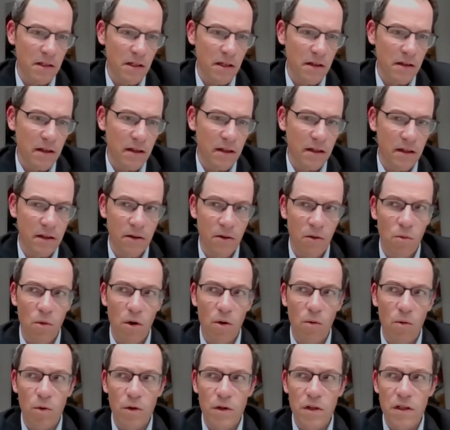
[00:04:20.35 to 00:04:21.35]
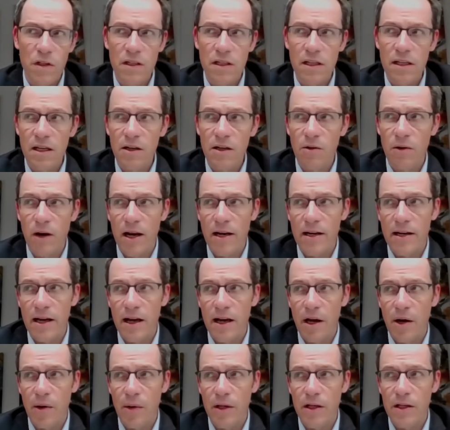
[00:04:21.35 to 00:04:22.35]
And I think what we're seeing right
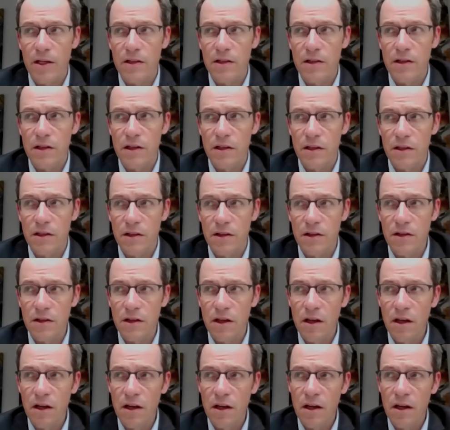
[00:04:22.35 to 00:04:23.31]
now is this